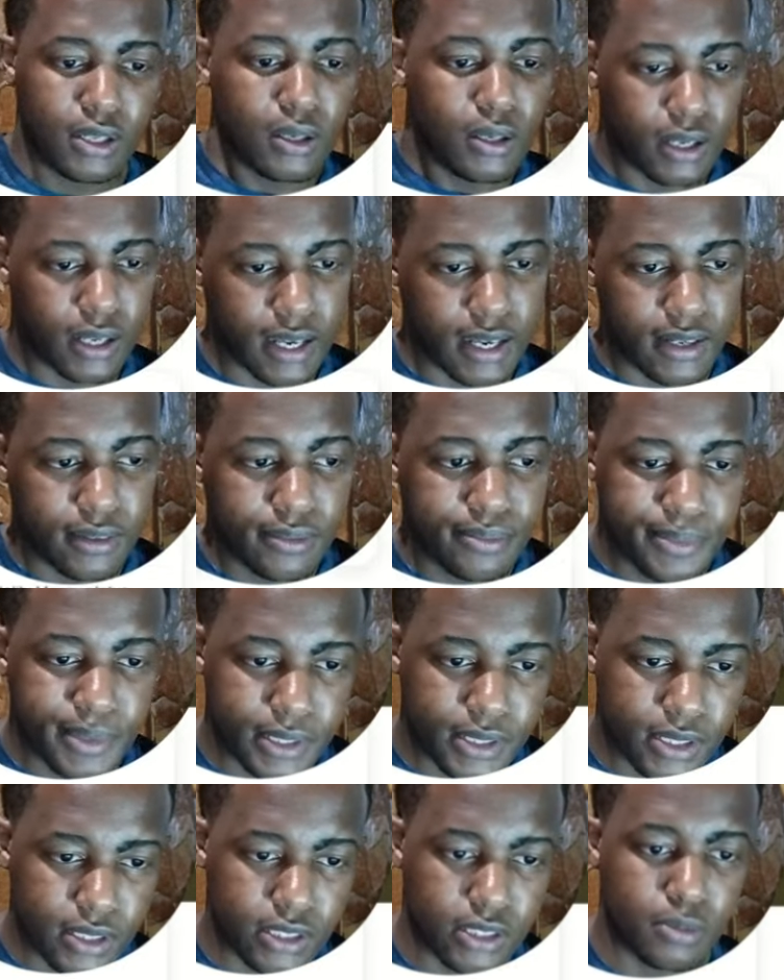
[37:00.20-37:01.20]
Again,
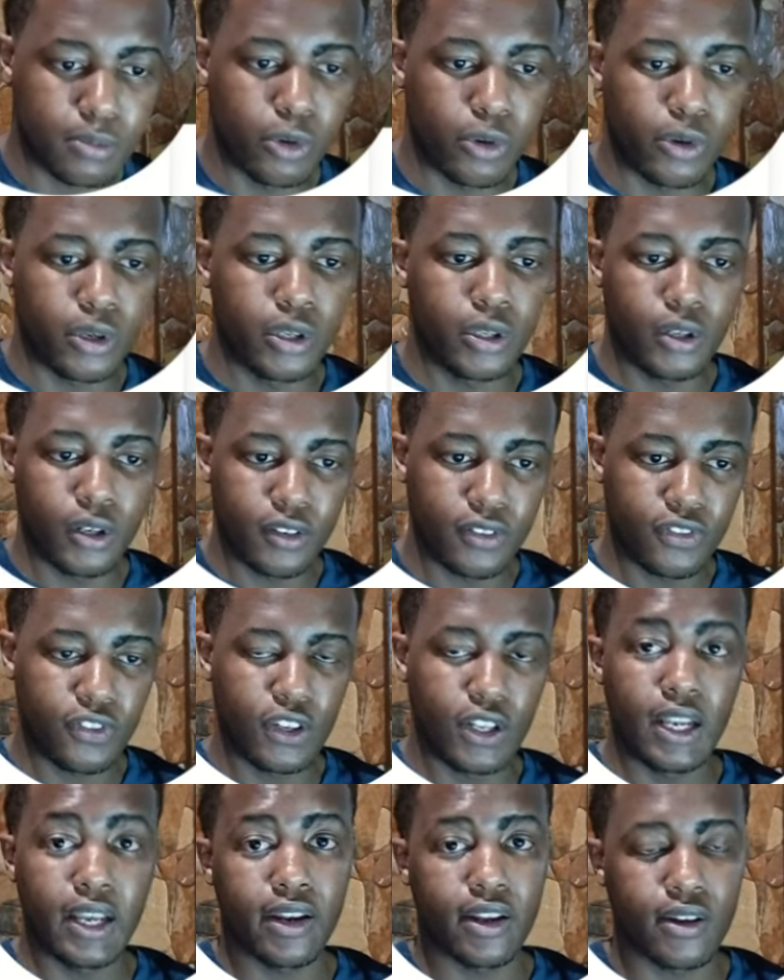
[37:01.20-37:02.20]
this is more of a
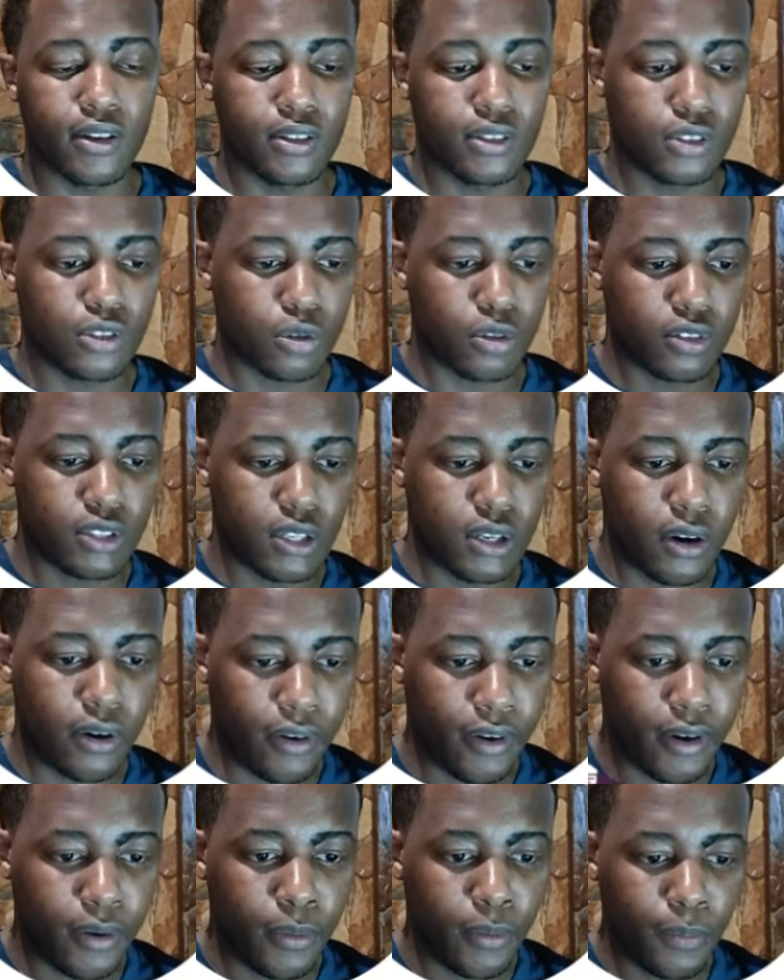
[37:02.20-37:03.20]
later sort of
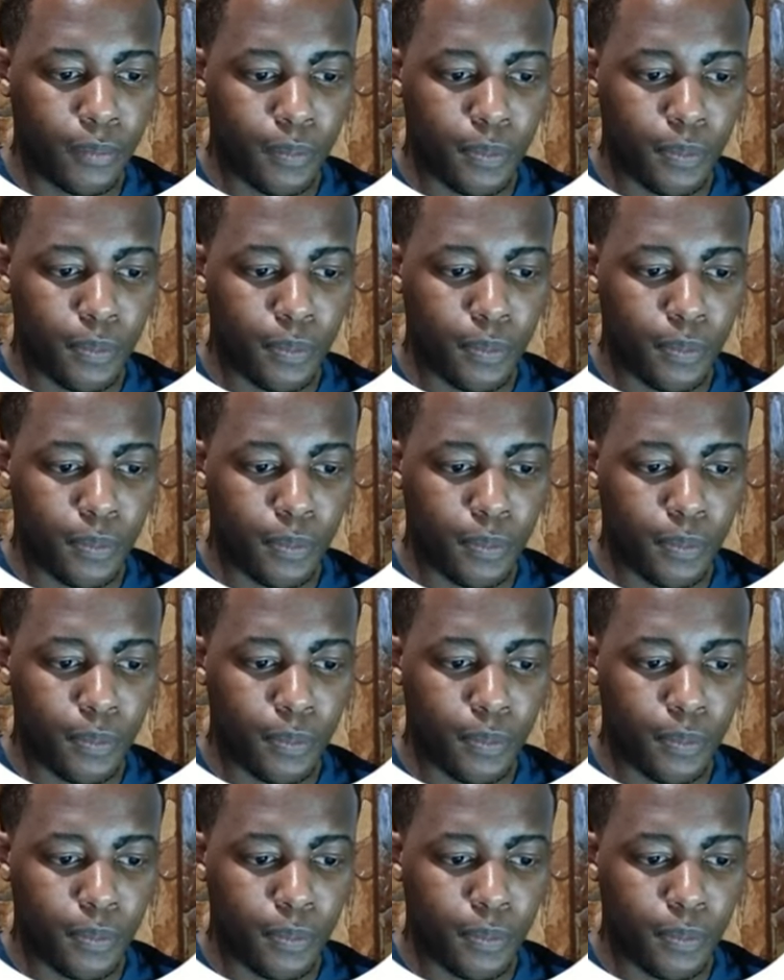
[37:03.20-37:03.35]
scenario.